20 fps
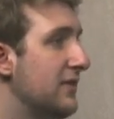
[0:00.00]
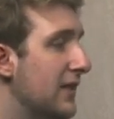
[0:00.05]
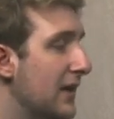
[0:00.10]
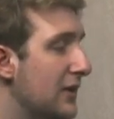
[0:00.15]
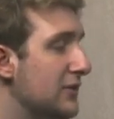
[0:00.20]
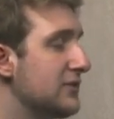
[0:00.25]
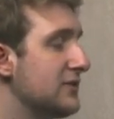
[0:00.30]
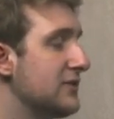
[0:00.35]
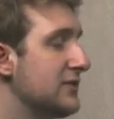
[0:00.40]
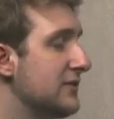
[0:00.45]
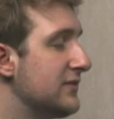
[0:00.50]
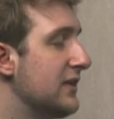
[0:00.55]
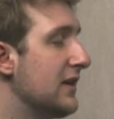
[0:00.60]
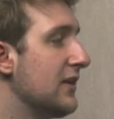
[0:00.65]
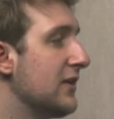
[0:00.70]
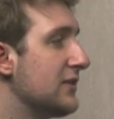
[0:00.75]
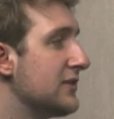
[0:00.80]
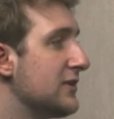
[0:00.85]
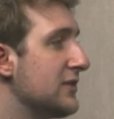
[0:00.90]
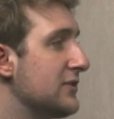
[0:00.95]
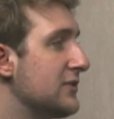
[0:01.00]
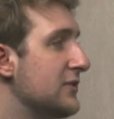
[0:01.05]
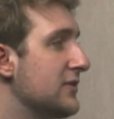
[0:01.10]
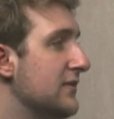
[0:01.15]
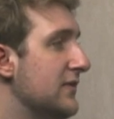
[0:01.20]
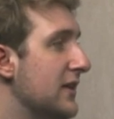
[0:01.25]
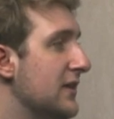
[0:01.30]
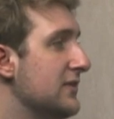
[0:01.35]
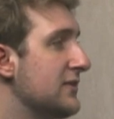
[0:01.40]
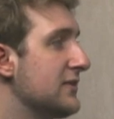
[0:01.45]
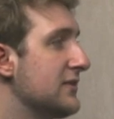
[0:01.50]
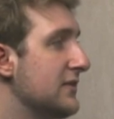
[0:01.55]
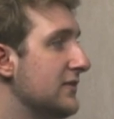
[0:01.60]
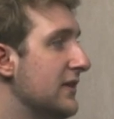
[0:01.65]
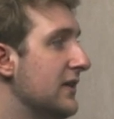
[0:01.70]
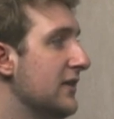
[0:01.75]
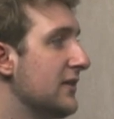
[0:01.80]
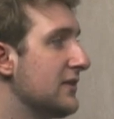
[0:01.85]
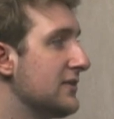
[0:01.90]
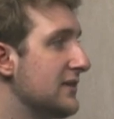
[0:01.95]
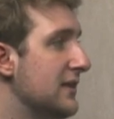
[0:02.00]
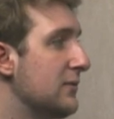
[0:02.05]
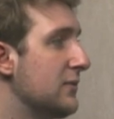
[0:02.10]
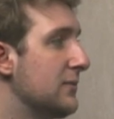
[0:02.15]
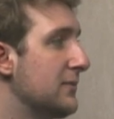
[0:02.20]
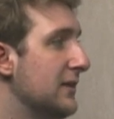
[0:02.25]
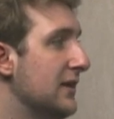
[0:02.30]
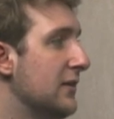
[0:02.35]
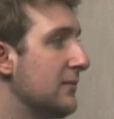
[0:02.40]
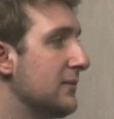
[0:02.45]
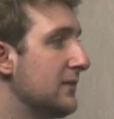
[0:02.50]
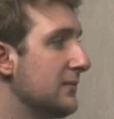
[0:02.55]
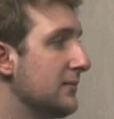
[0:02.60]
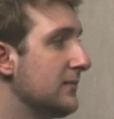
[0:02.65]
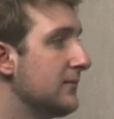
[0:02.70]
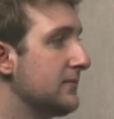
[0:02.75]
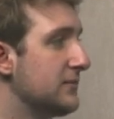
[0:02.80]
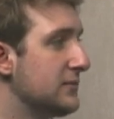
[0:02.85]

thousands of dollars, hundreds of thousands of dollars that we're helping